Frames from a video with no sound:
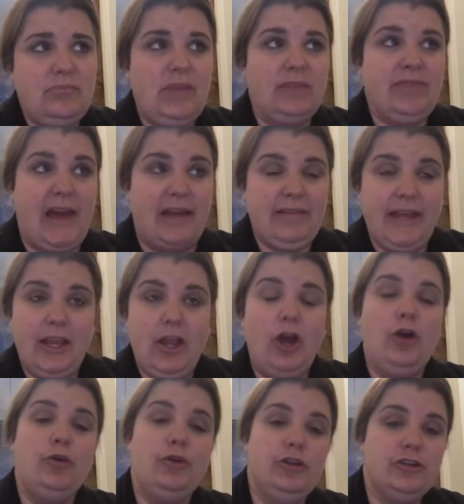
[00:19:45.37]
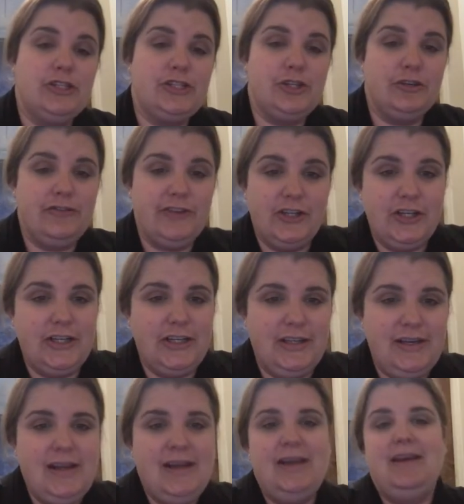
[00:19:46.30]
that like, oh, you're a server
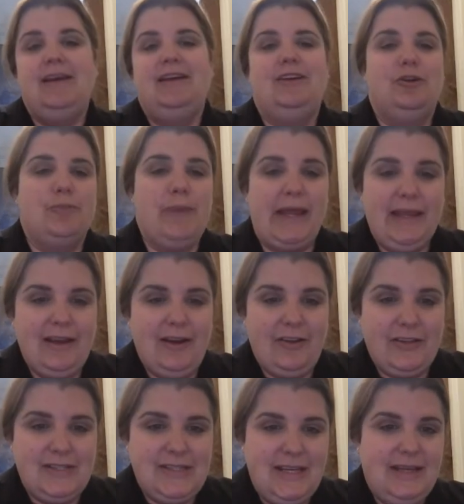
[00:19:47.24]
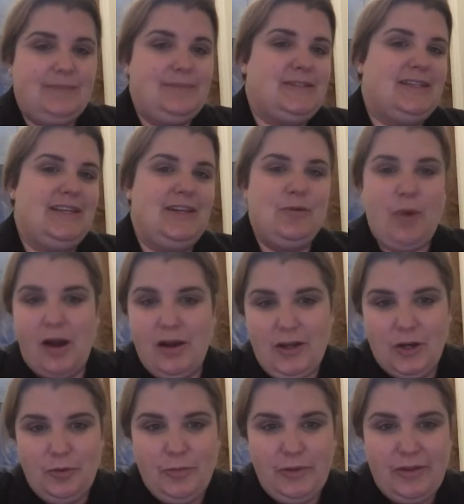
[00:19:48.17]
and you're making all the tips and you walk
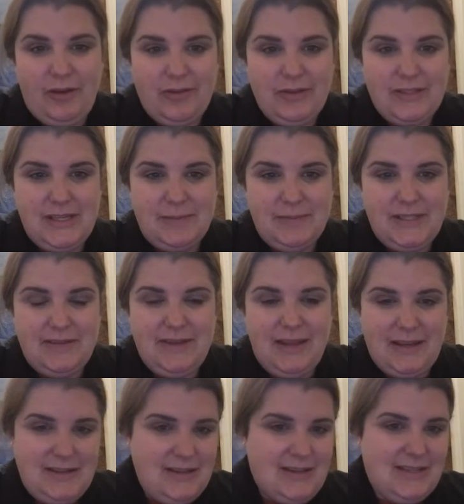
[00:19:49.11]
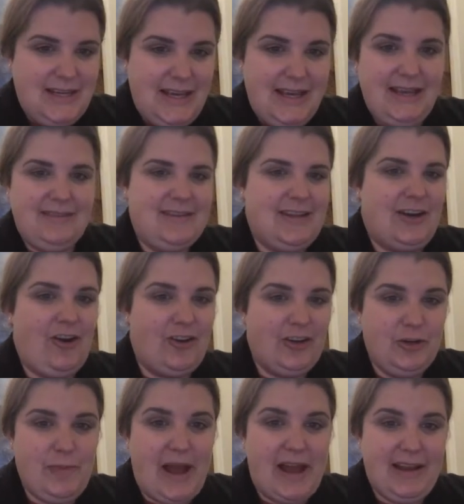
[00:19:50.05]
home with all the tips at the end of the day. And then all
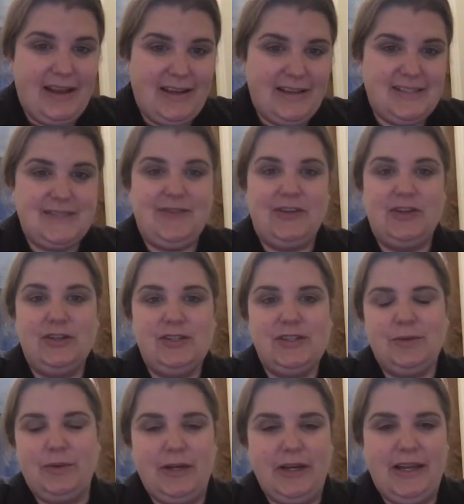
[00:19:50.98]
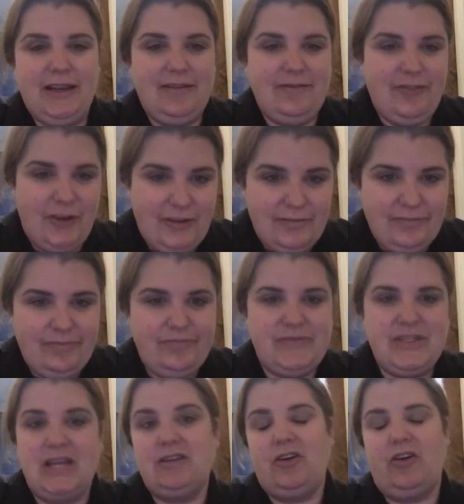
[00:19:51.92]
your back of house folks are working for
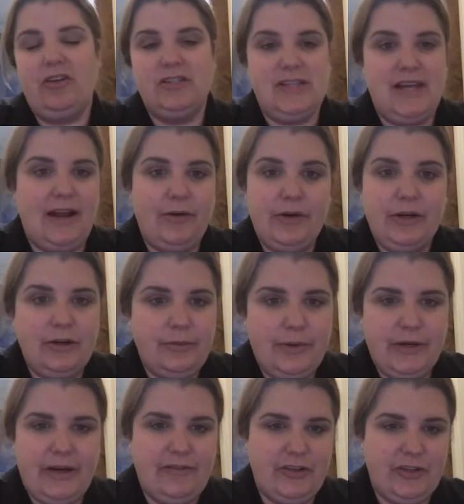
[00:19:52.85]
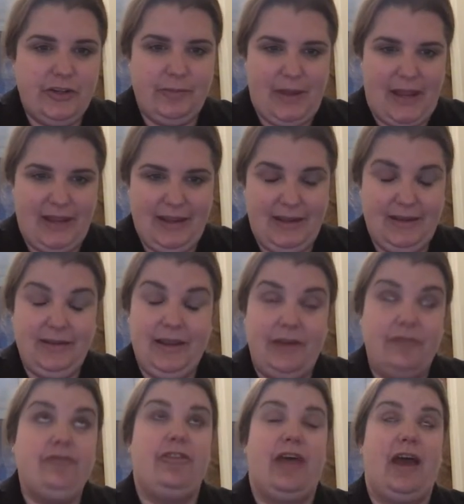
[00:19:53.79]
$10 an hour or whatever they're making,
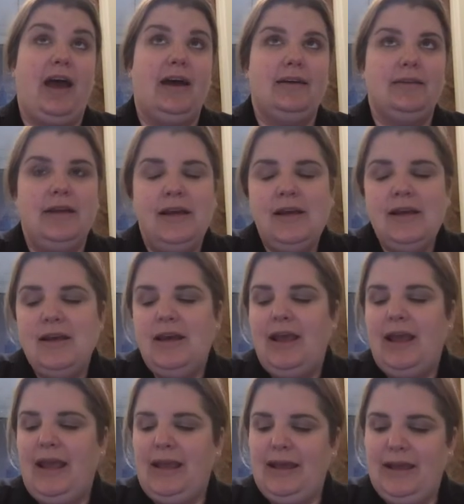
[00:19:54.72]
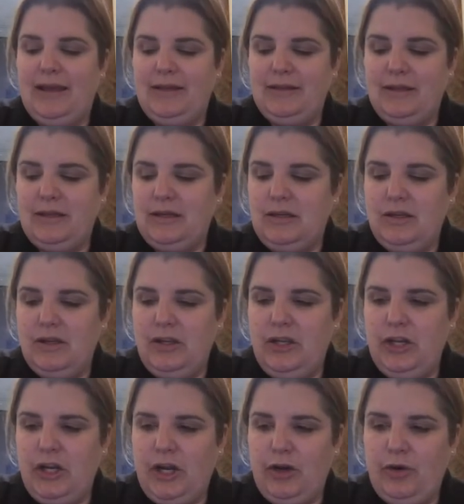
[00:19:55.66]
if that. And,
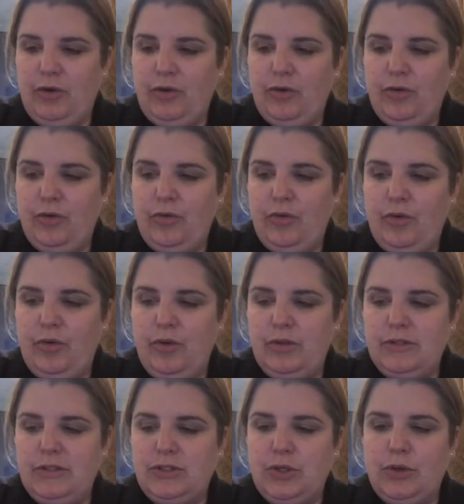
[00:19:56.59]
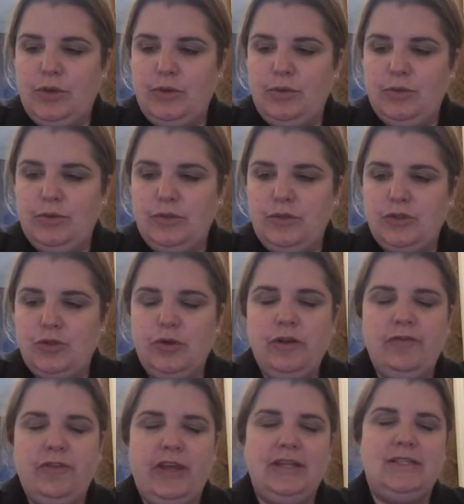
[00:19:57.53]
so sort
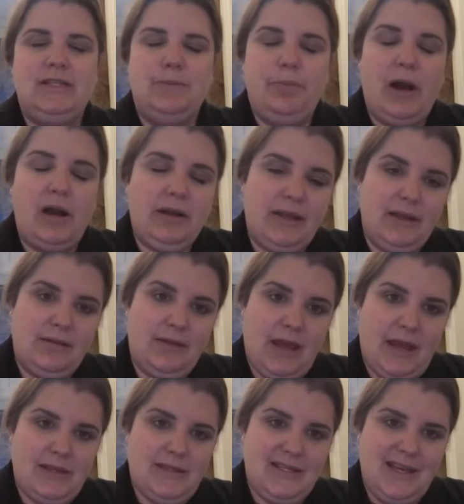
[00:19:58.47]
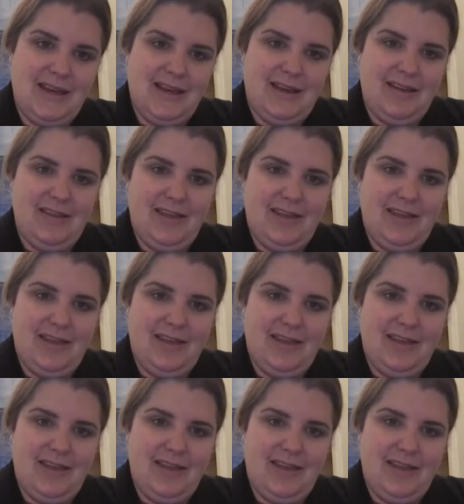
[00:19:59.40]
of like debunking the idea